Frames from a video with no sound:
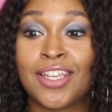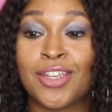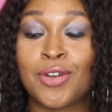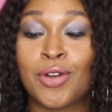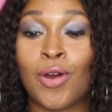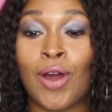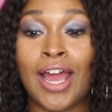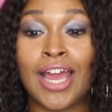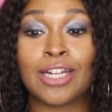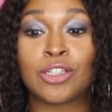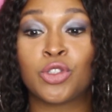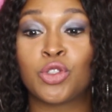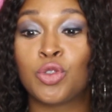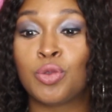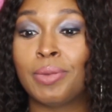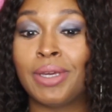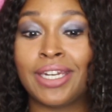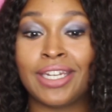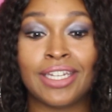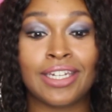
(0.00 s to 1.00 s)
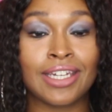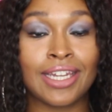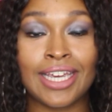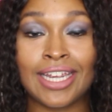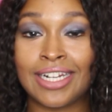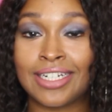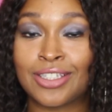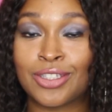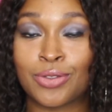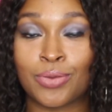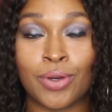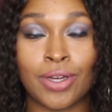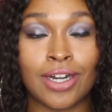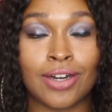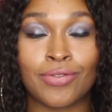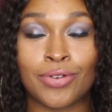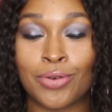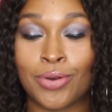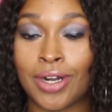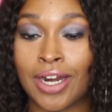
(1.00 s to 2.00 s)
you know, I had too many lates,
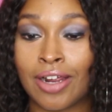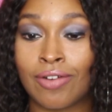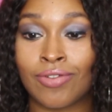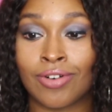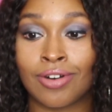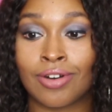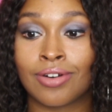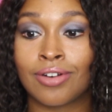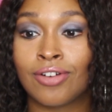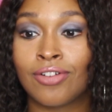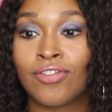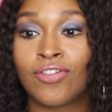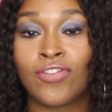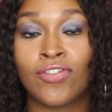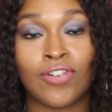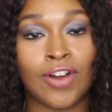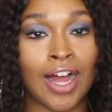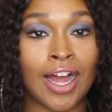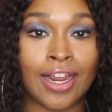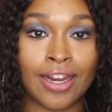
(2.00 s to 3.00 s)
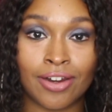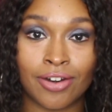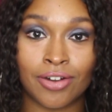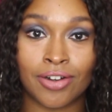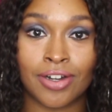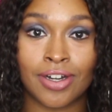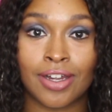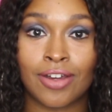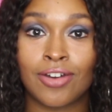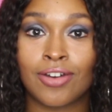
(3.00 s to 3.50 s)
whatever. Fired.